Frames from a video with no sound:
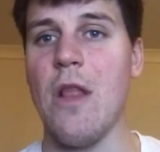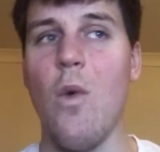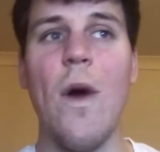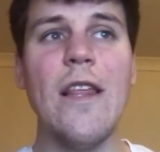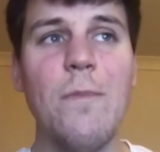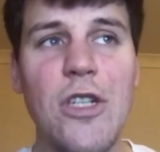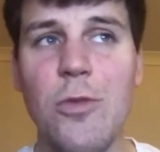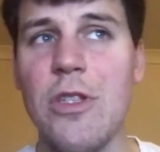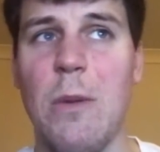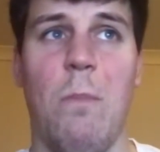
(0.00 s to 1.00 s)
Now, why the
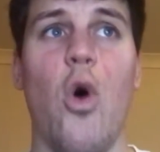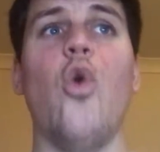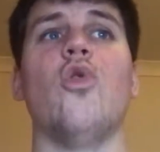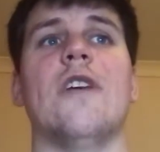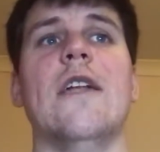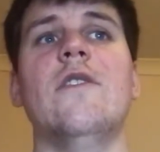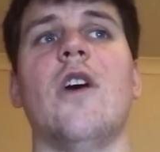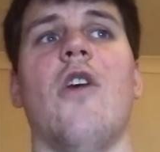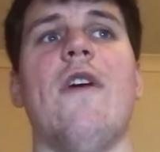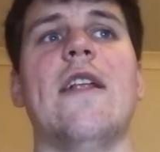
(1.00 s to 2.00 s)
bishop is important,
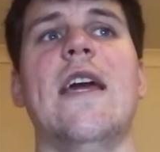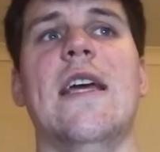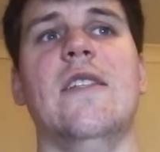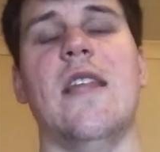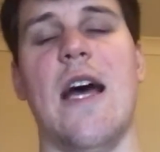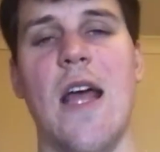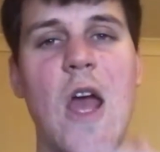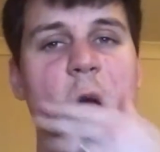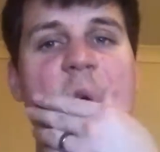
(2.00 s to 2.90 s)
all right, is that